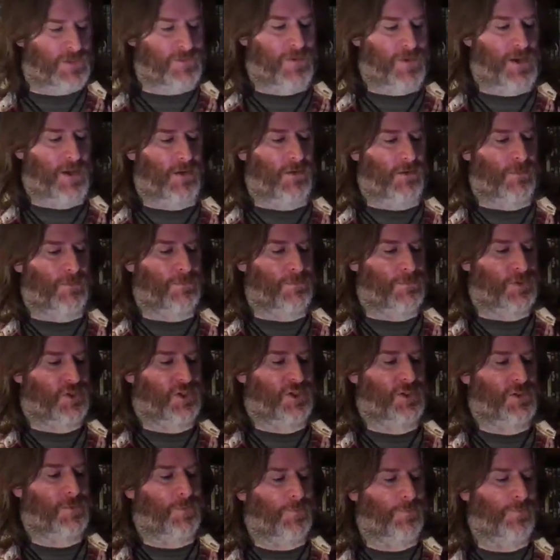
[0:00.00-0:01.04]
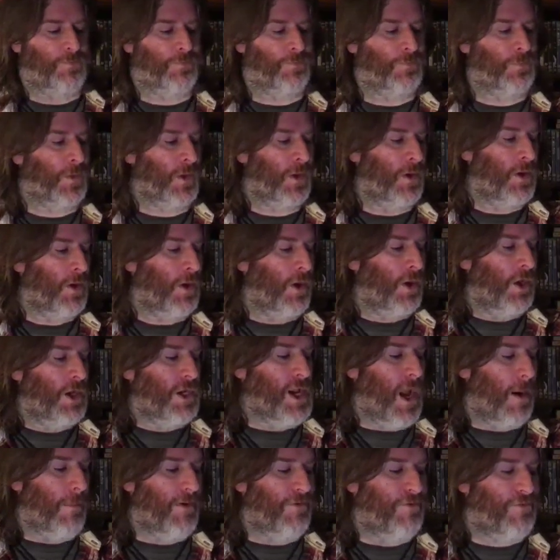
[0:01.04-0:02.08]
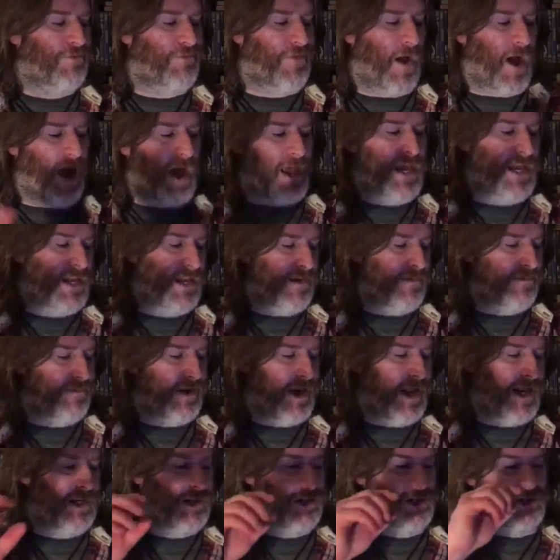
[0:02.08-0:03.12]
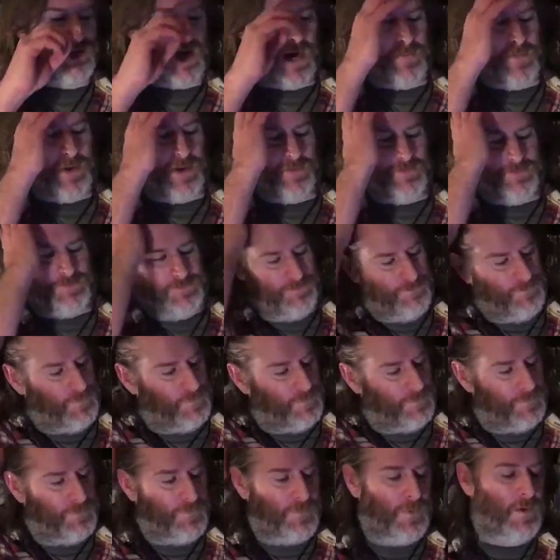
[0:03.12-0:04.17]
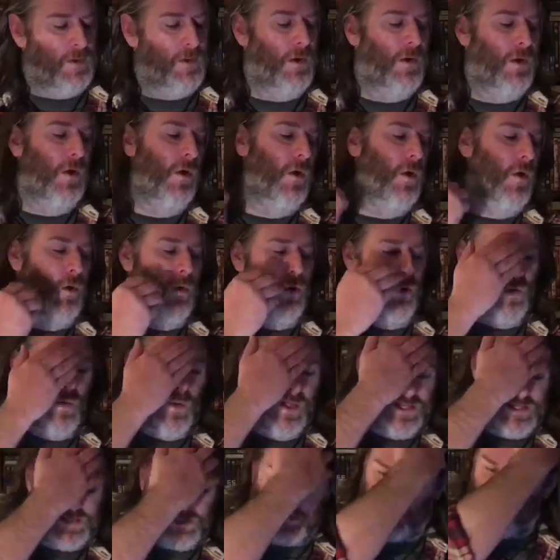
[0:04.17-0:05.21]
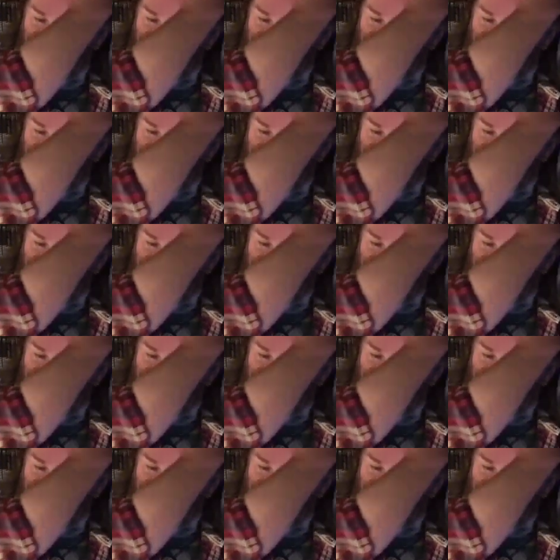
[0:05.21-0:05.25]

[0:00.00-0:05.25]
films? Number five, ladies and gentlemen. Oh, this is a